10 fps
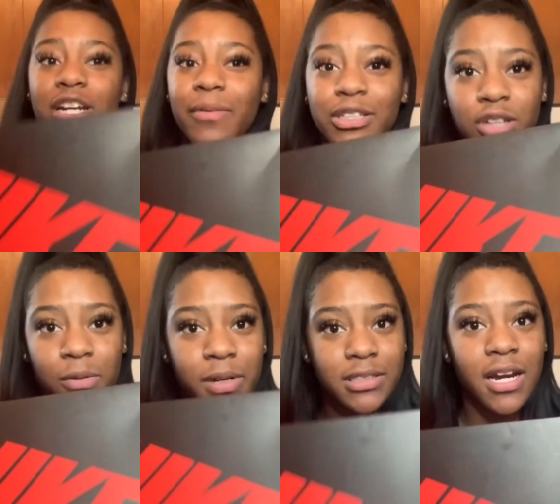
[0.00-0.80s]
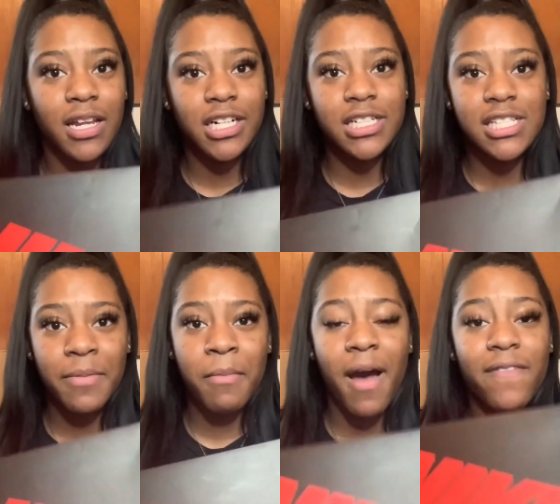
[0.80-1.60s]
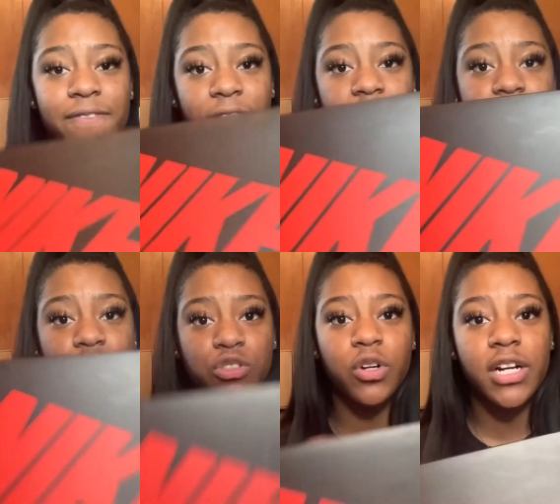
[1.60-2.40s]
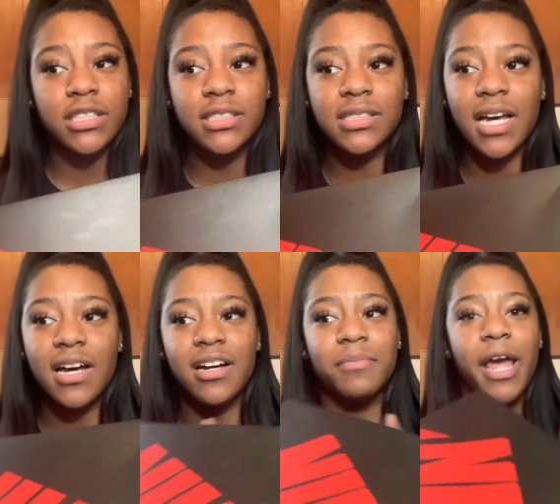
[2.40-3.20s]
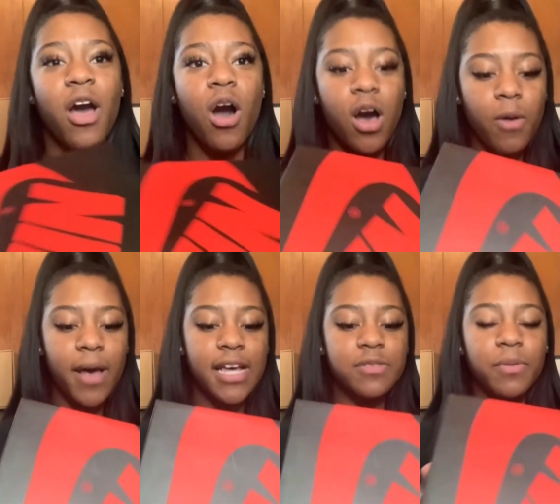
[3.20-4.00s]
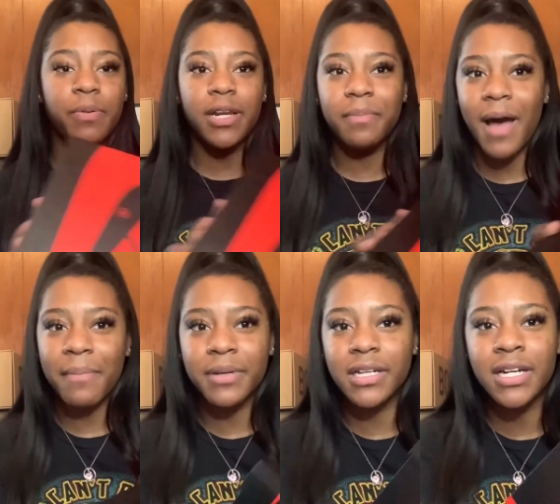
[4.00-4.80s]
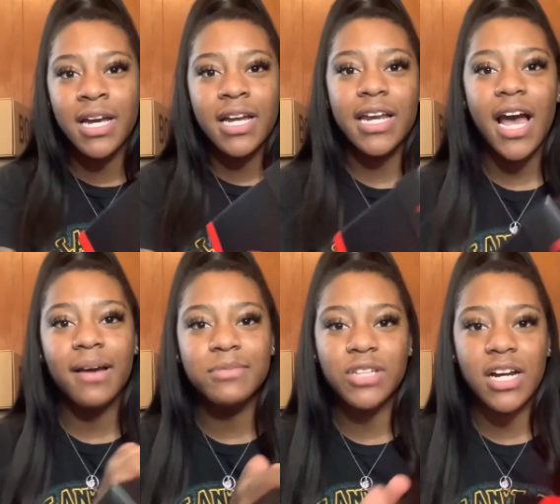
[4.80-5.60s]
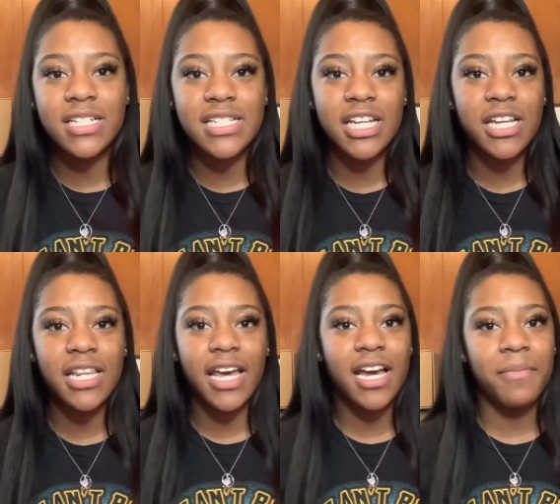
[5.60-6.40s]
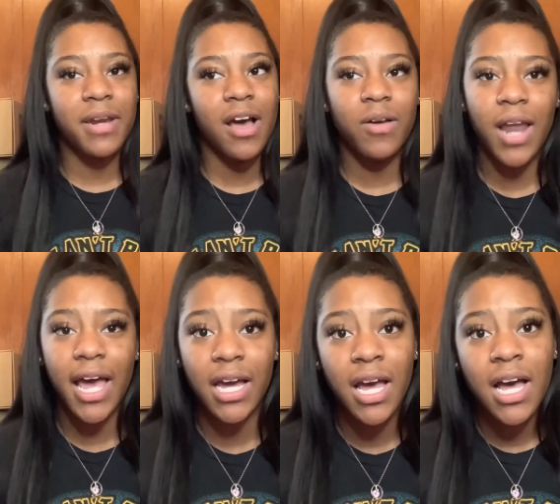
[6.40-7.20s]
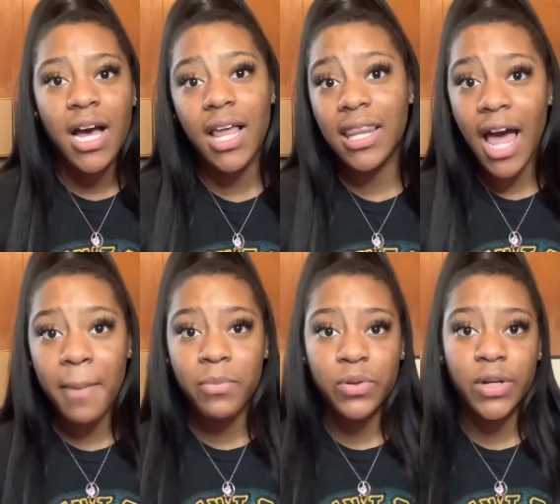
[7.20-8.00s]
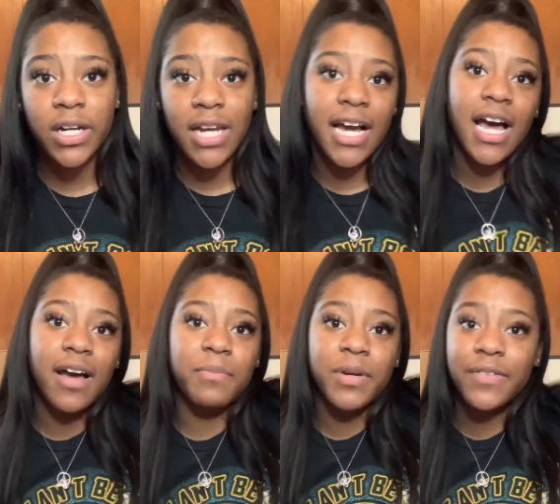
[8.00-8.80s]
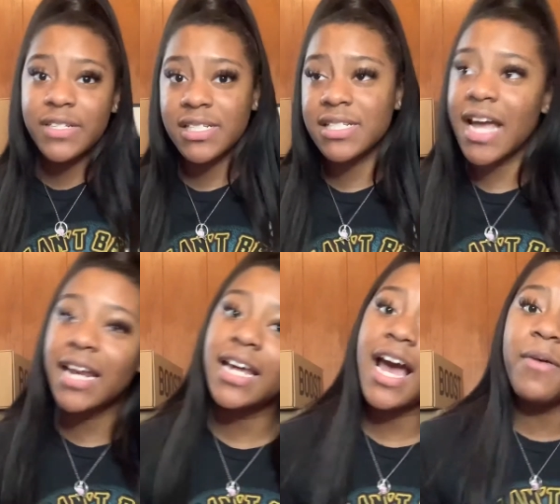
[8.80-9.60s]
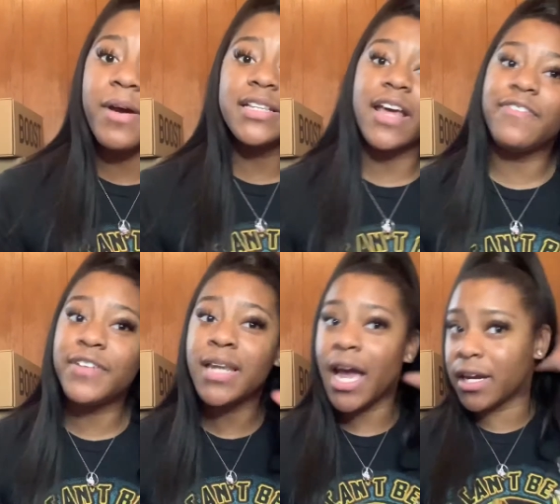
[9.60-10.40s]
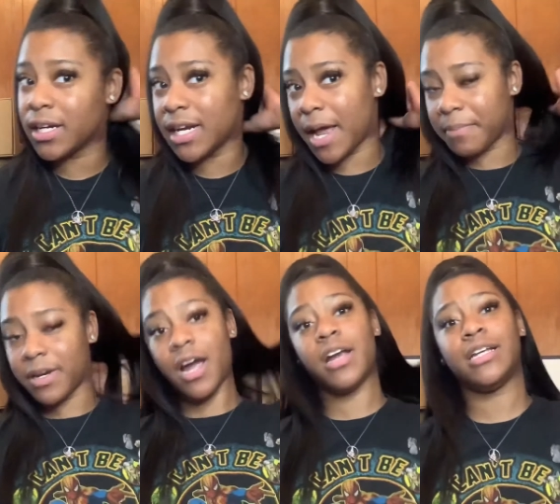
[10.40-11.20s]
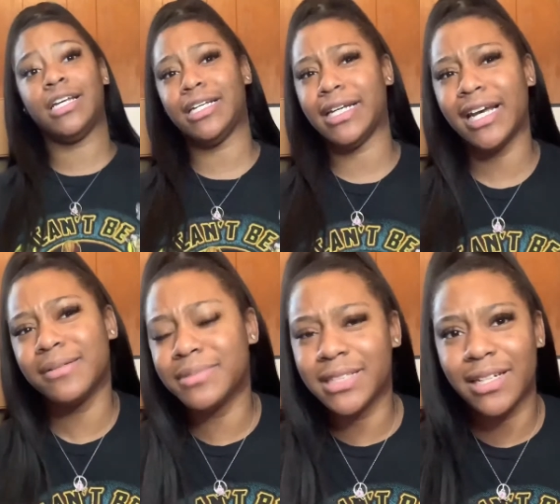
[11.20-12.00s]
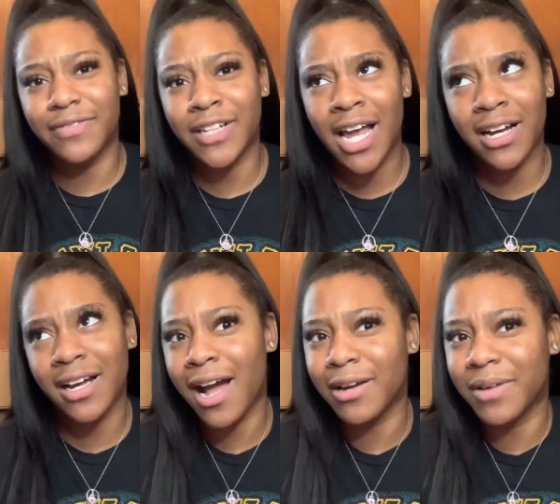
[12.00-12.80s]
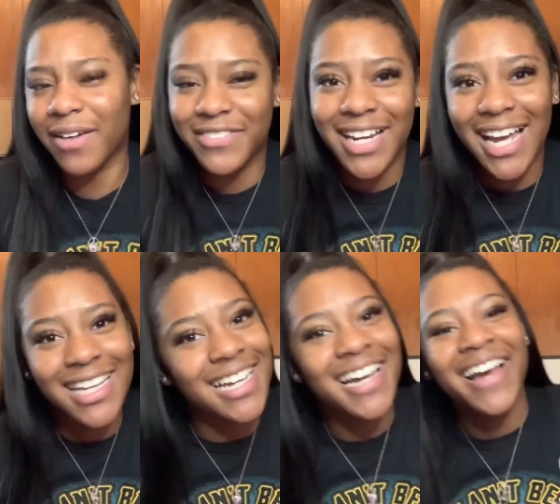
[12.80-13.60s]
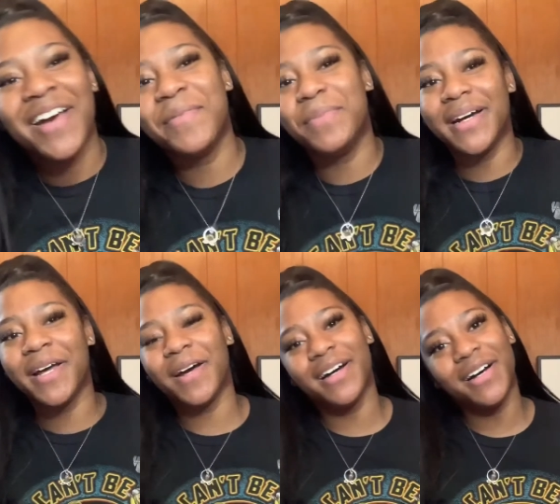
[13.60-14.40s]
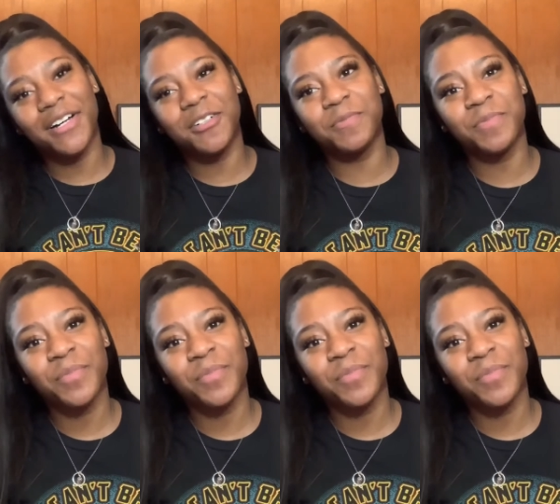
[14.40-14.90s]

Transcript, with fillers: the retro ones are literally some of my favorite jordans um they always were pretty popular now i'm starting to see they coming out like a lot more like i previously stated i worked at Foot Locker and i'm currently am still at Foot Locker kind of when i feel like it but um